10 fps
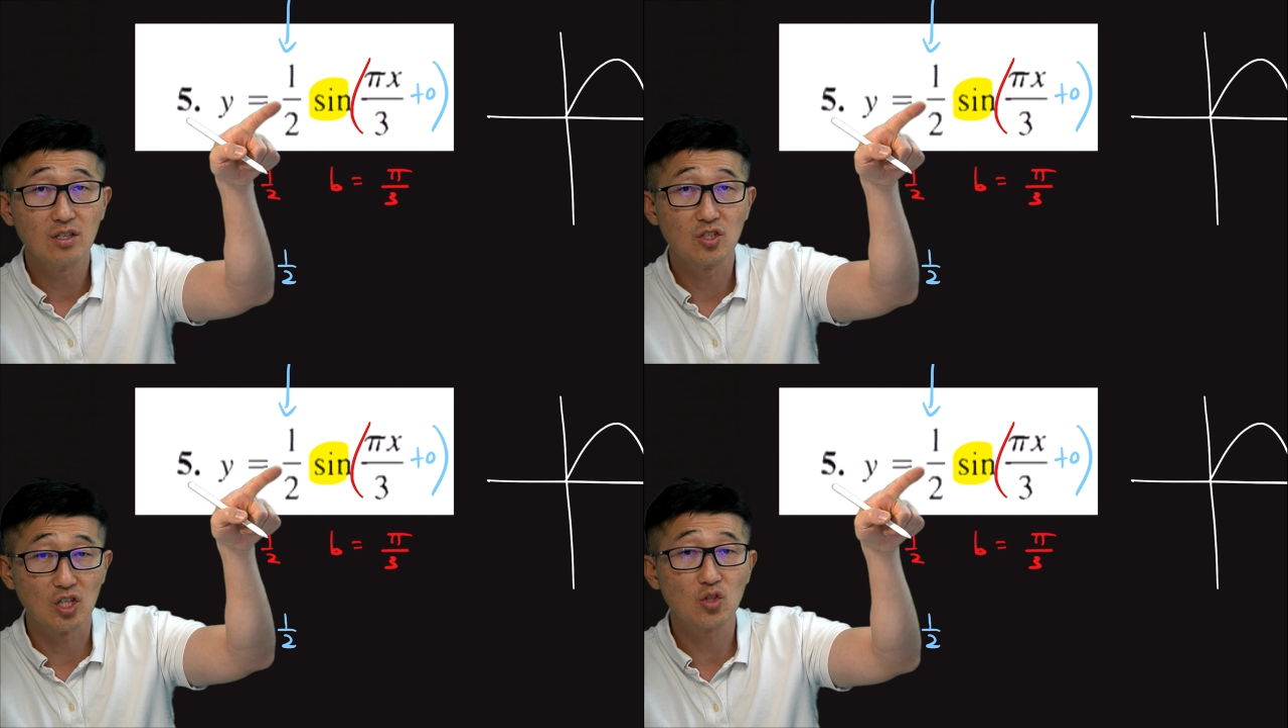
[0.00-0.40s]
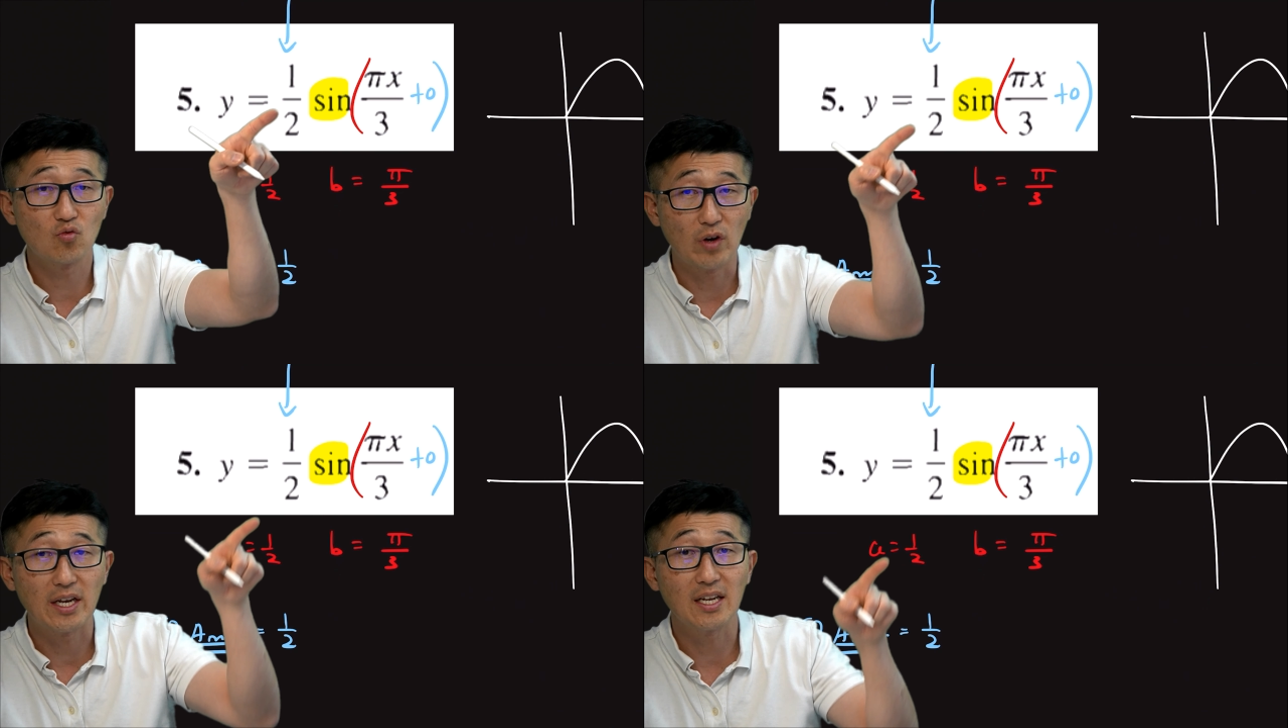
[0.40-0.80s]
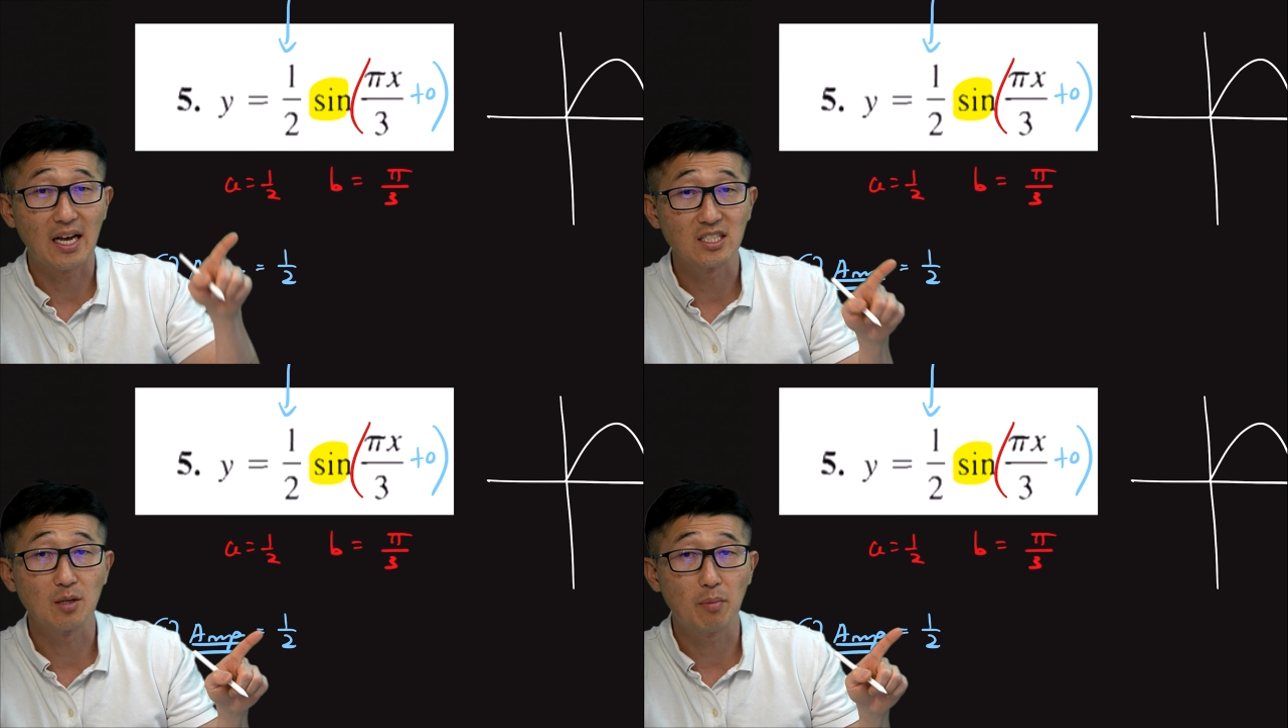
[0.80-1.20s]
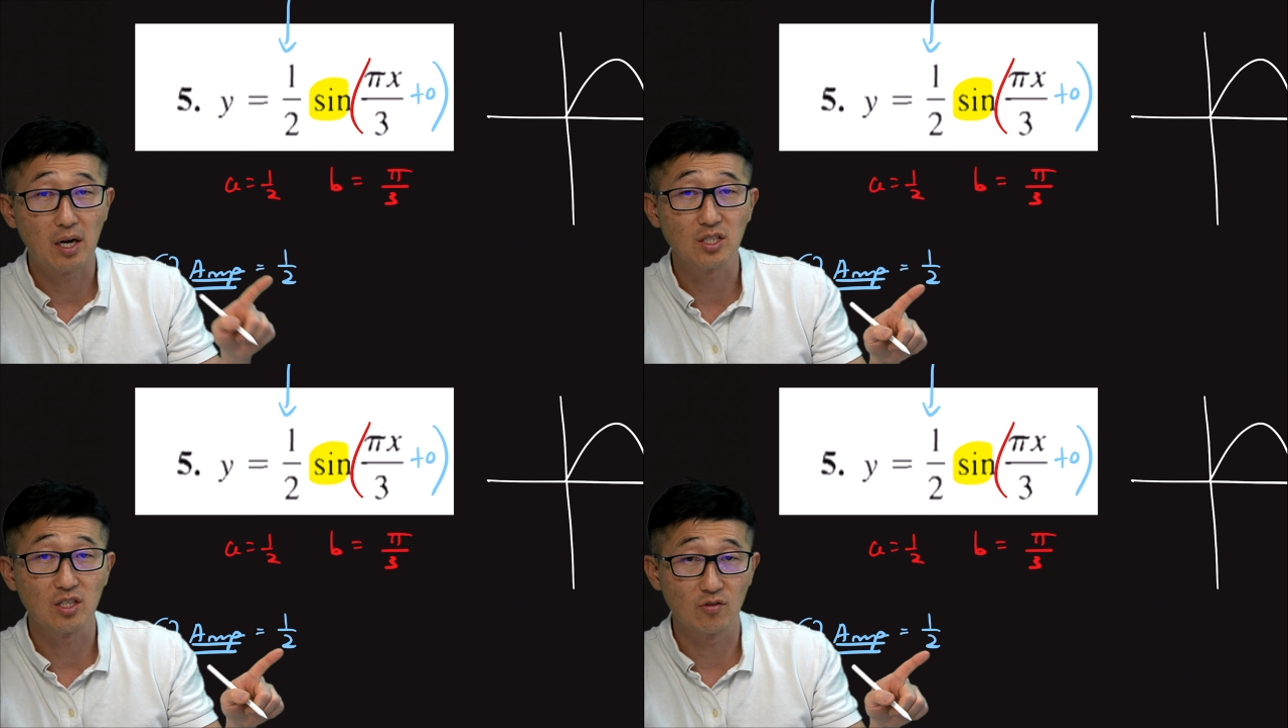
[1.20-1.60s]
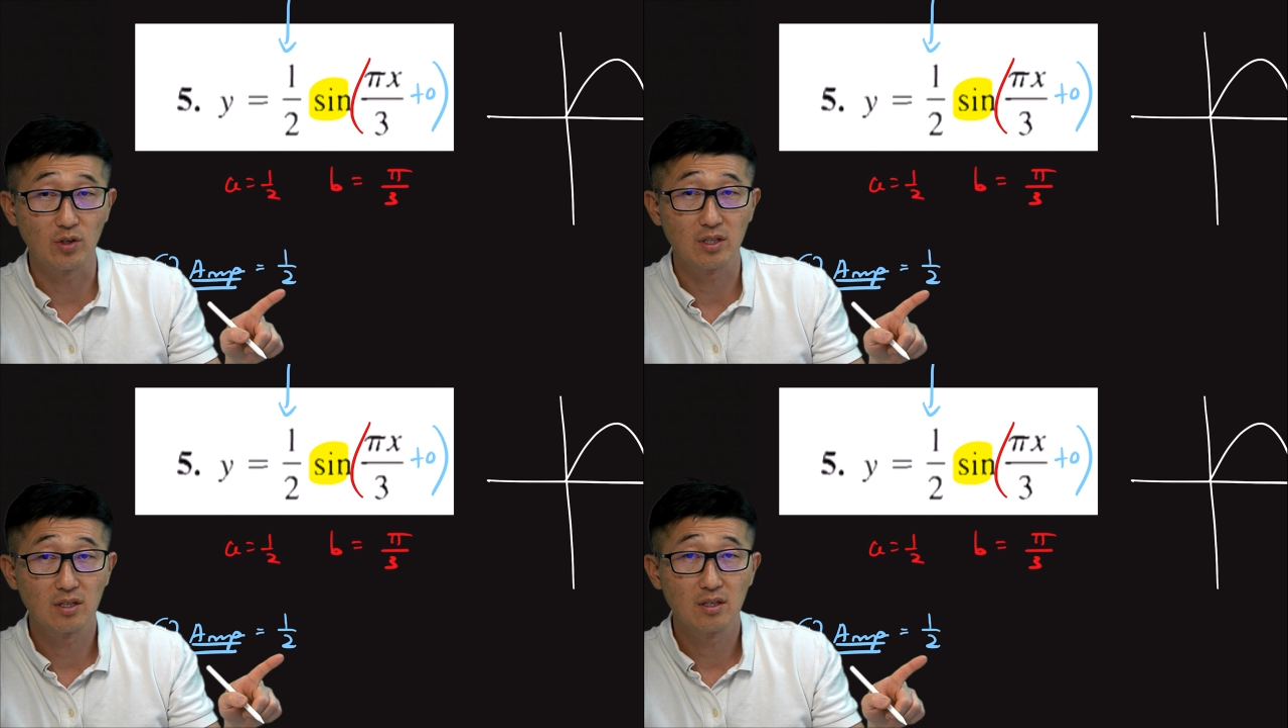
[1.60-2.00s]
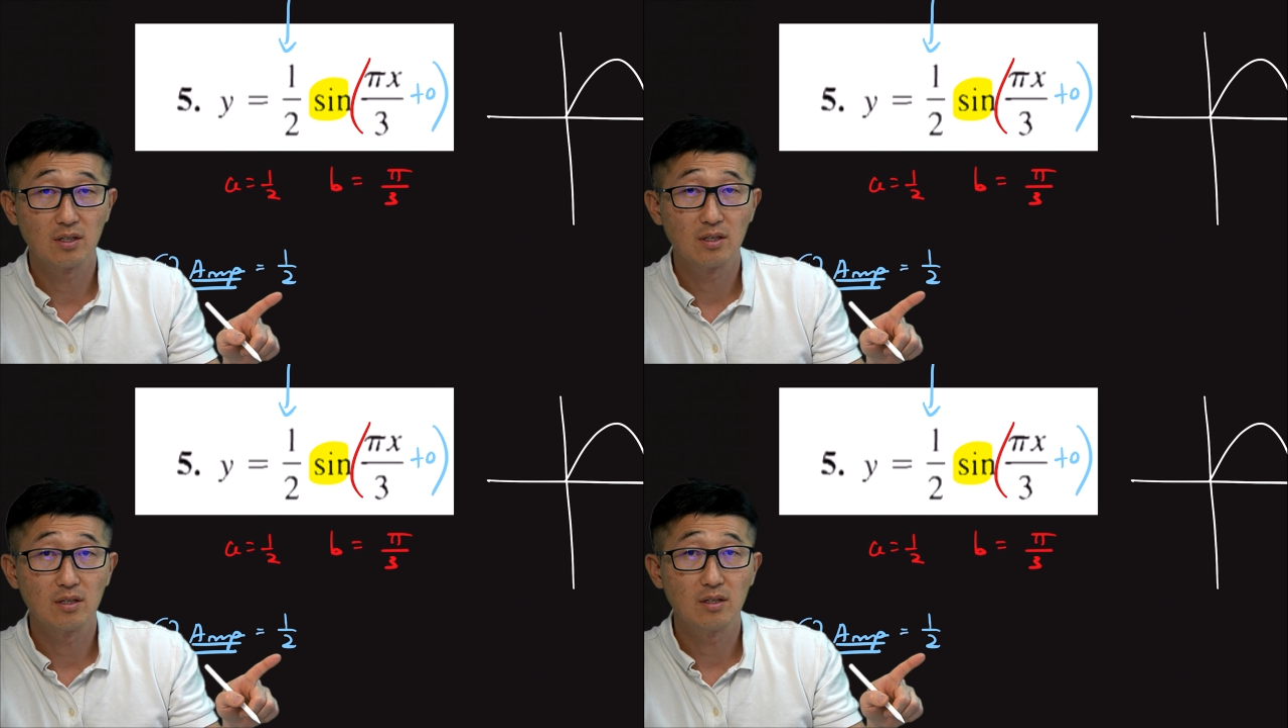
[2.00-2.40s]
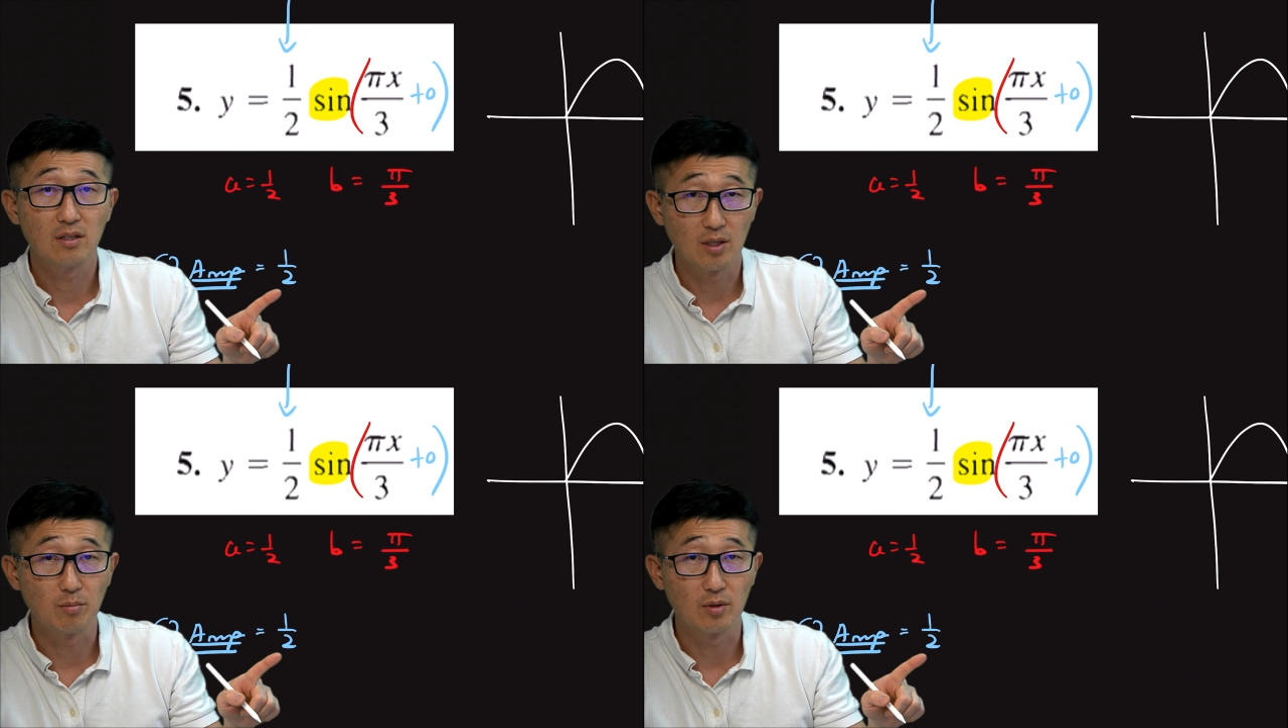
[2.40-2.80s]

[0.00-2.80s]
just write it as a positive what? Number.